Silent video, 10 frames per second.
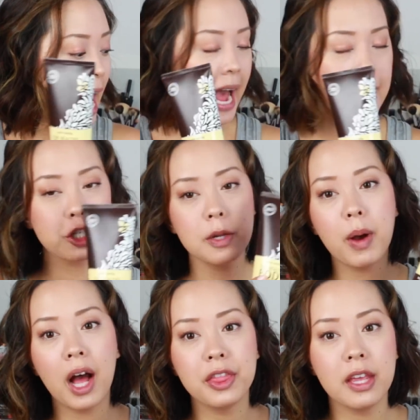I actually
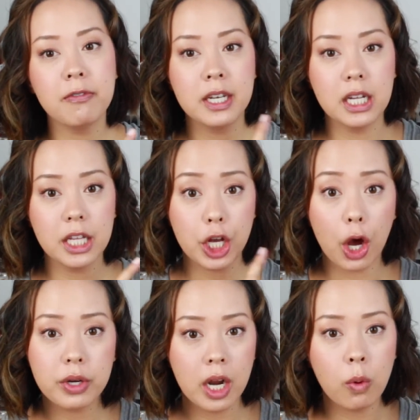bought the vanilla
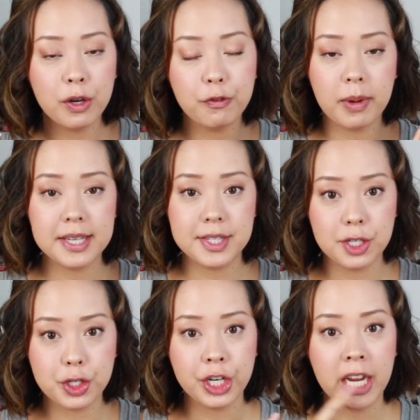coconut one for my
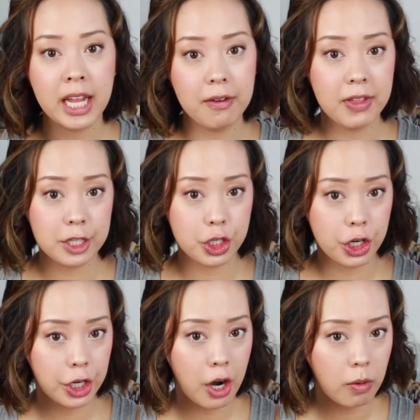sister and gave that
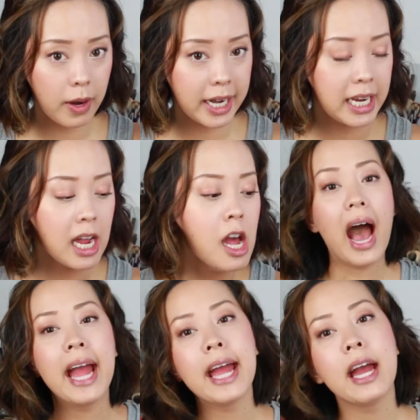to her already.
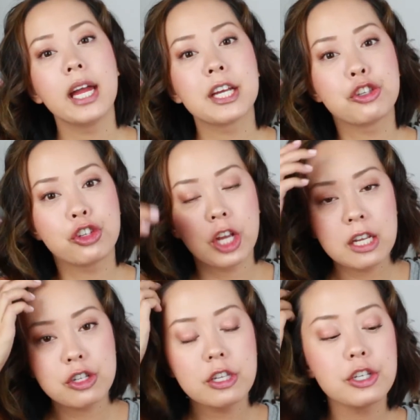I
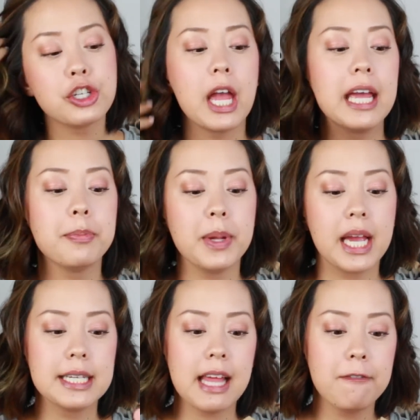exchanged the shade
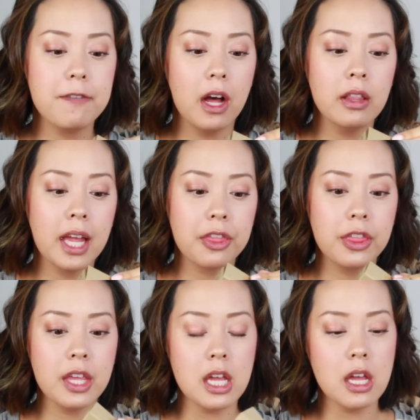because I felt like
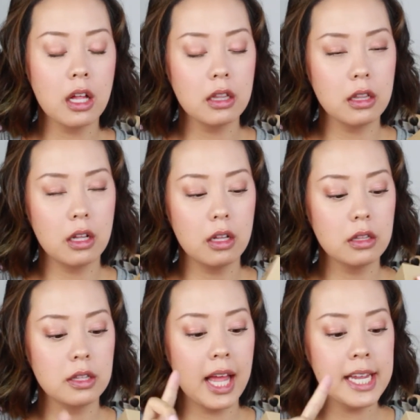the
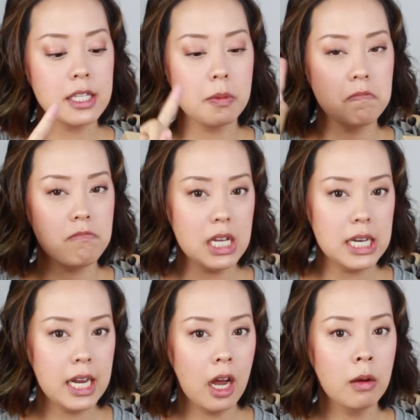light
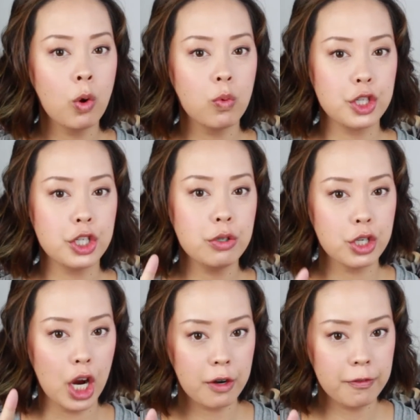medium was too
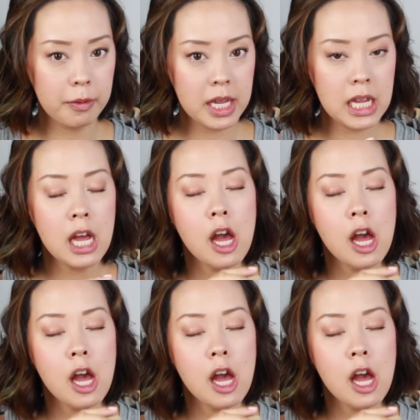dark for me.